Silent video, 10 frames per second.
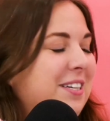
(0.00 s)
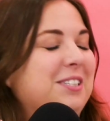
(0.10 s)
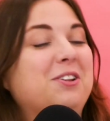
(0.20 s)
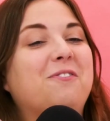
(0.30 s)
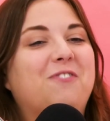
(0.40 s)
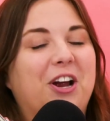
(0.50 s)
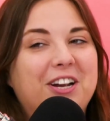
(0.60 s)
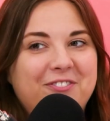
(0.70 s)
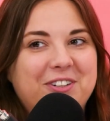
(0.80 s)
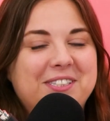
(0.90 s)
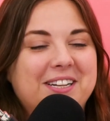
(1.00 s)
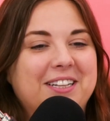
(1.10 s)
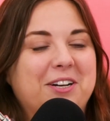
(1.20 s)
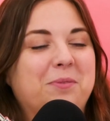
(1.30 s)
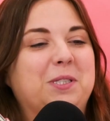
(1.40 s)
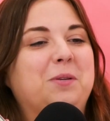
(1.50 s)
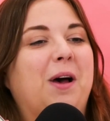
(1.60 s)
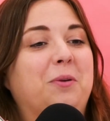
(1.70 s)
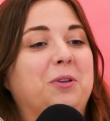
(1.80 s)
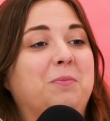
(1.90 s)
Okay. So the very first thing that comes to
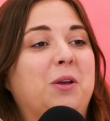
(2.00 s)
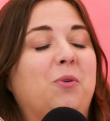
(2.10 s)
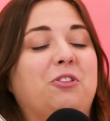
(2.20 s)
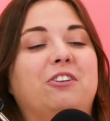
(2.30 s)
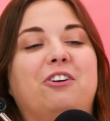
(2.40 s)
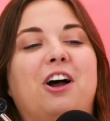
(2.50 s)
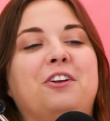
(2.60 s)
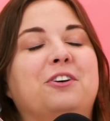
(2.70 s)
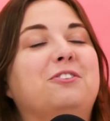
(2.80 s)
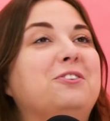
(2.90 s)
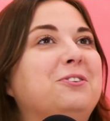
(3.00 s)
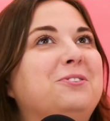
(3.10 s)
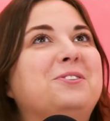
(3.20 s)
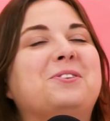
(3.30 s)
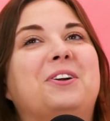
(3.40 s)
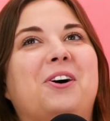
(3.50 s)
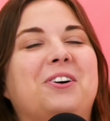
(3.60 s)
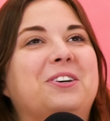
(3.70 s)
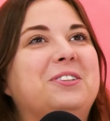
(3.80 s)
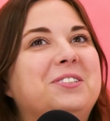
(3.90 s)
mind with me, whether you're on a cruise or an
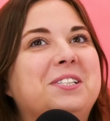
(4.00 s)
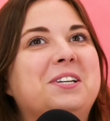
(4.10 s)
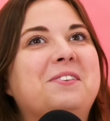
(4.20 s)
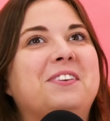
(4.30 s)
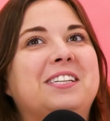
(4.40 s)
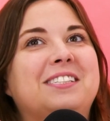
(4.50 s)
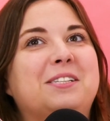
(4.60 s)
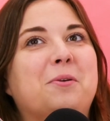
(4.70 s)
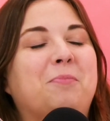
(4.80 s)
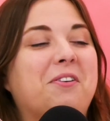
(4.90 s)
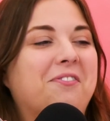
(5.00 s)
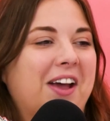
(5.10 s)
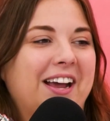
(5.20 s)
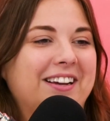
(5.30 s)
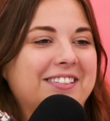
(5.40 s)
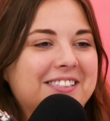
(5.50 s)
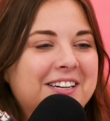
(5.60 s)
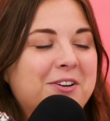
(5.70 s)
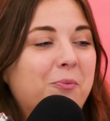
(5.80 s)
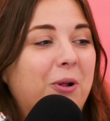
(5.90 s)
all-inclusive, is buffets.
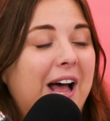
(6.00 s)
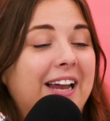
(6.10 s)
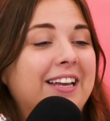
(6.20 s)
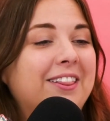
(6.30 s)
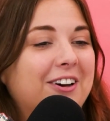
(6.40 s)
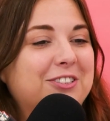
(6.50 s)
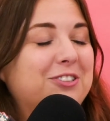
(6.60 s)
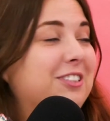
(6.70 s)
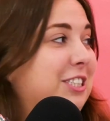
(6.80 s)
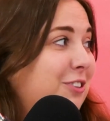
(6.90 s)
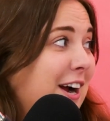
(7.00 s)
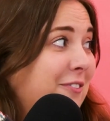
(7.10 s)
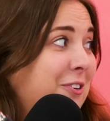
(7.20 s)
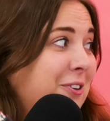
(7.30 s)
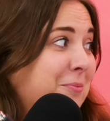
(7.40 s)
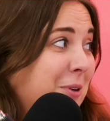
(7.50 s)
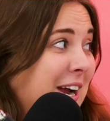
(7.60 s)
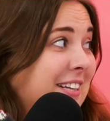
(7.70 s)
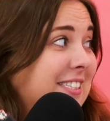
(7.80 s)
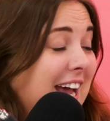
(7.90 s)
Will any luxury travel
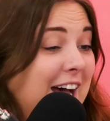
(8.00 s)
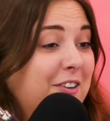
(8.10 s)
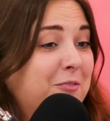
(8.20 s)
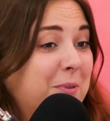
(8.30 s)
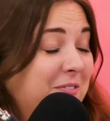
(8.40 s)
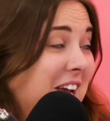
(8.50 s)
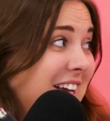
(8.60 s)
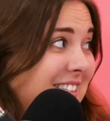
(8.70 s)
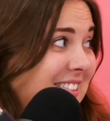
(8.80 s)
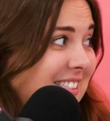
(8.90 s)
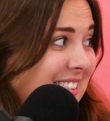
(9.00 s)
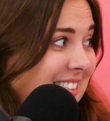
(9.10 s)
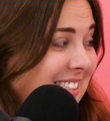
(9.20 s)
brands have buffets?